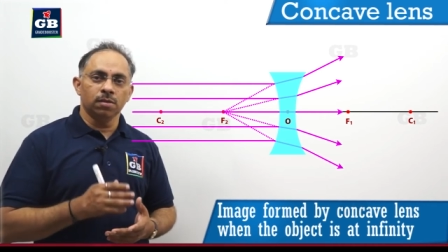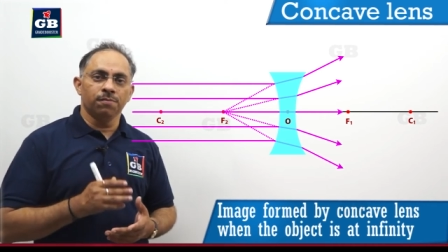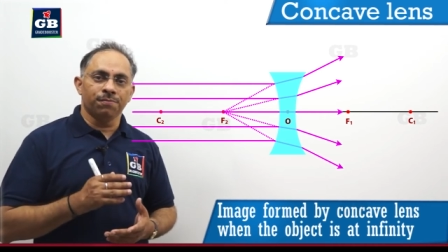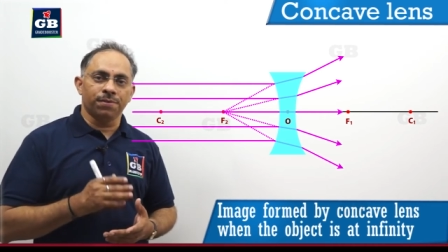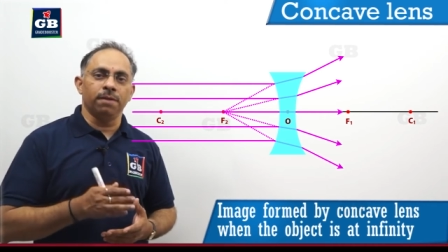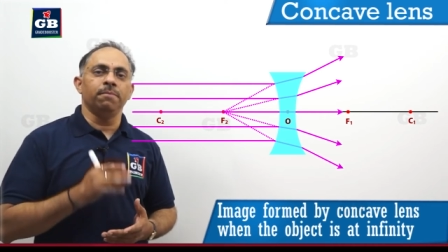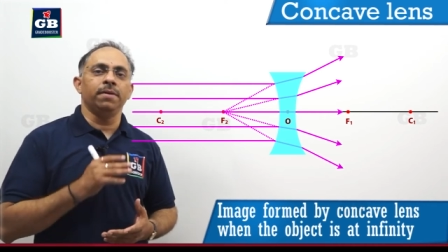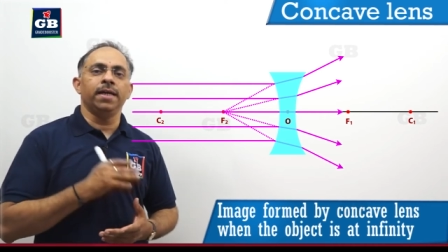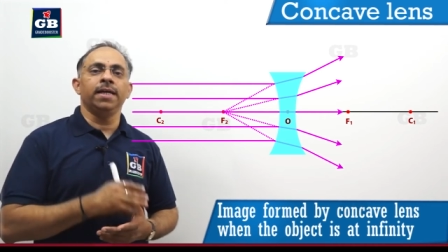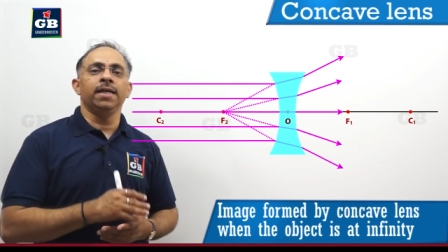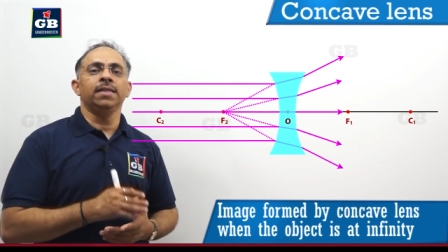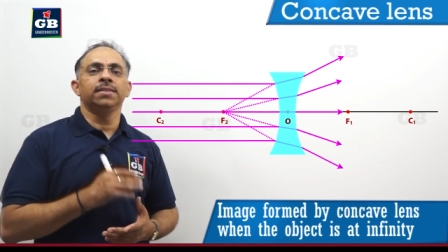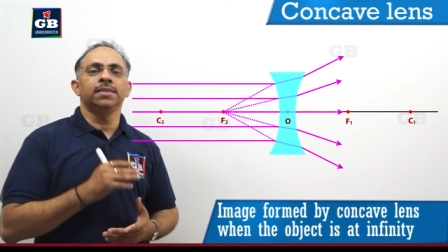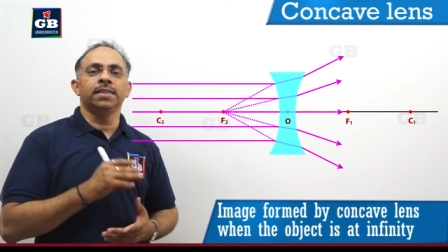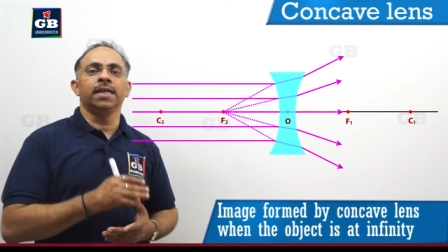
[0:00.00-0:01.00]
from
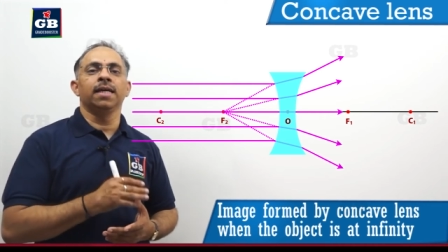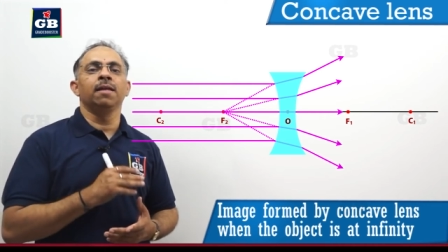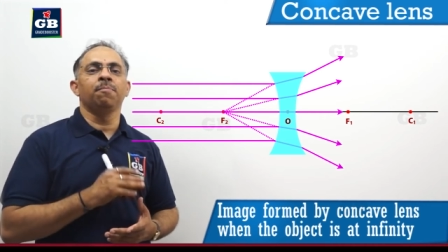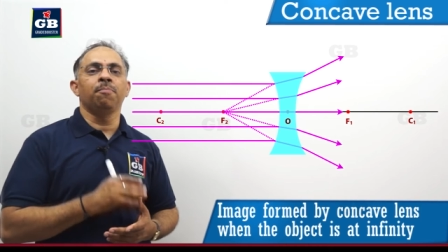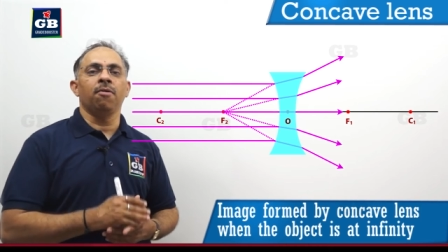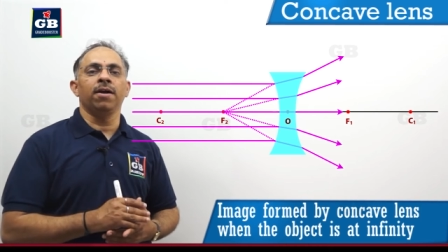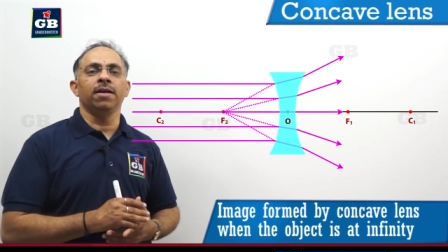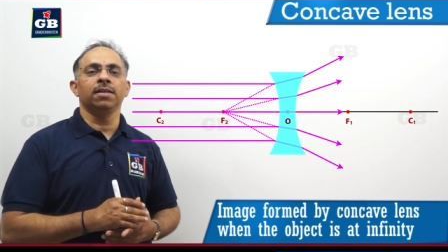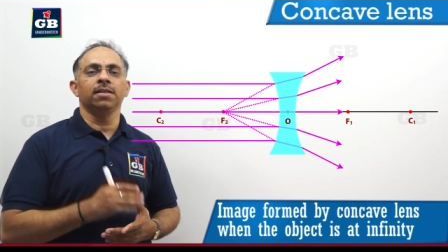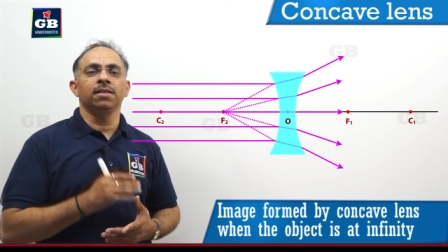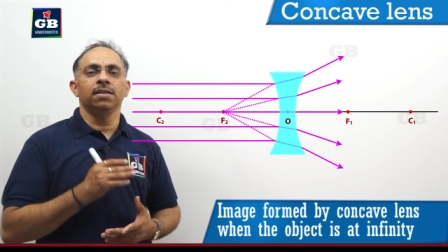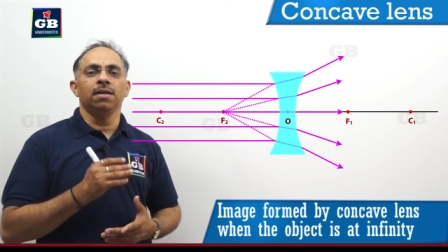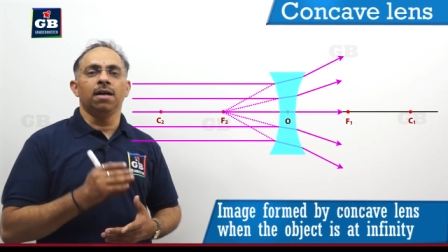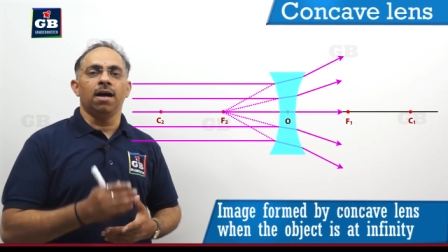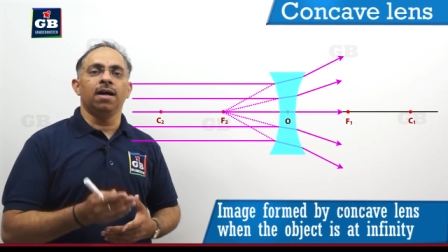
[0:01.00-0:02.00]
a single point
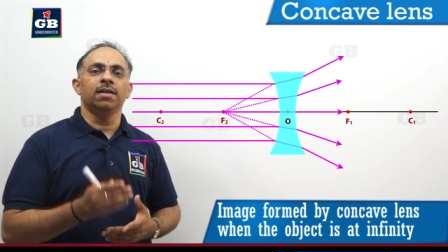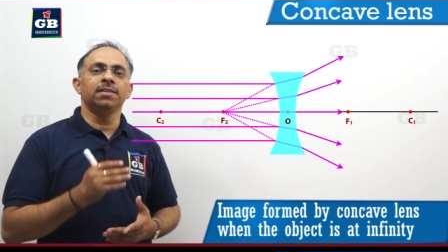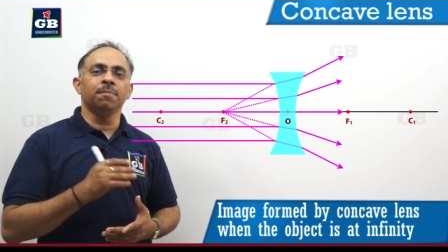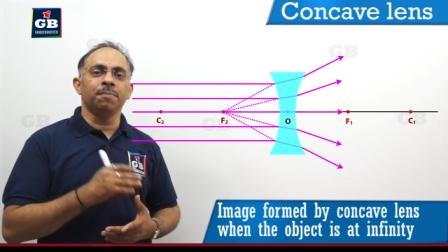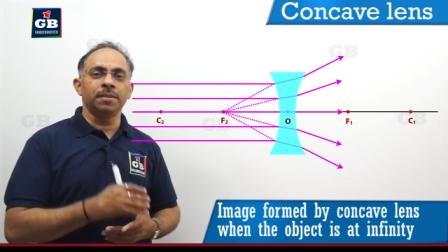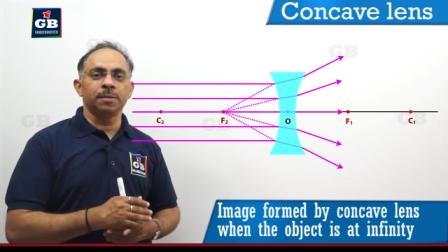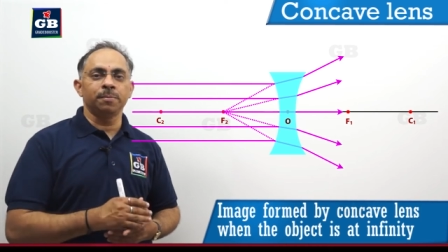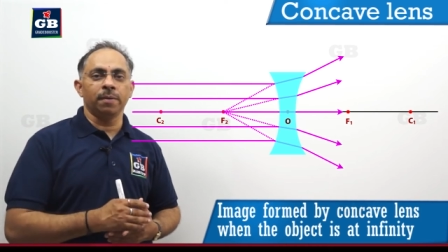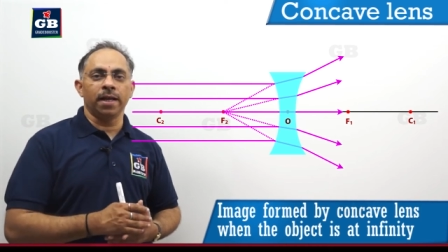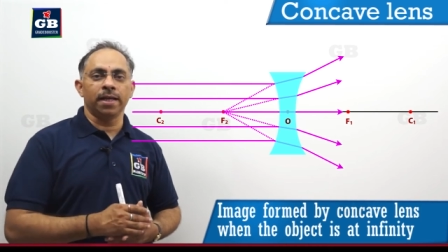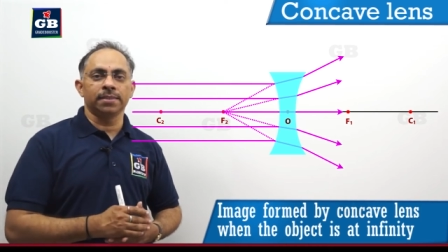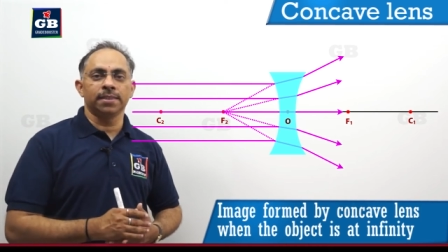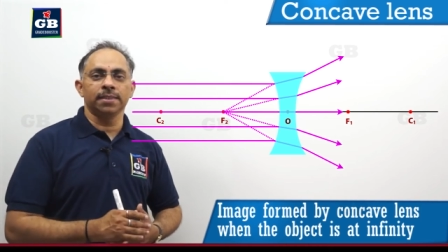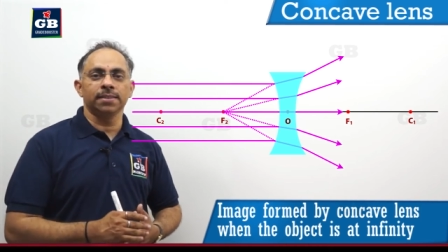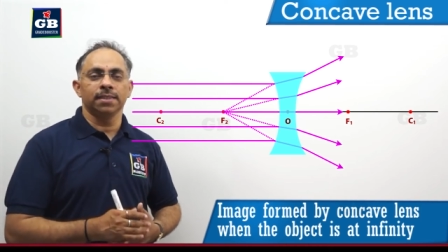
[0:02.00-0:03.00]
on the principal
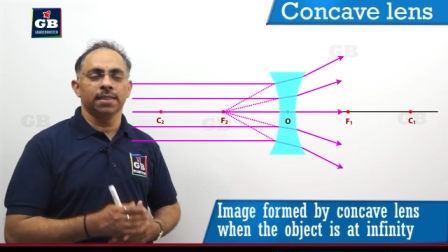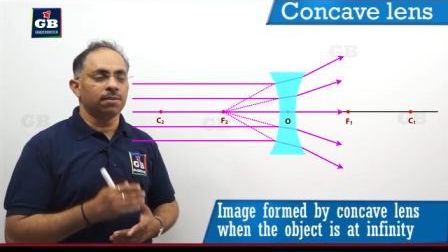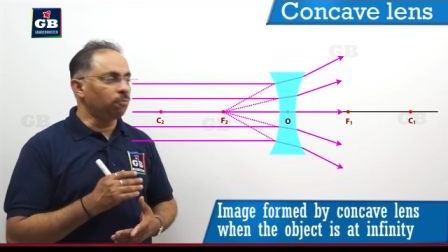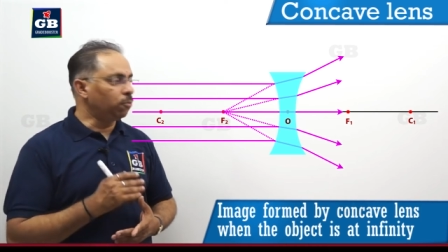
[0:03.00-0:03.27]
axis,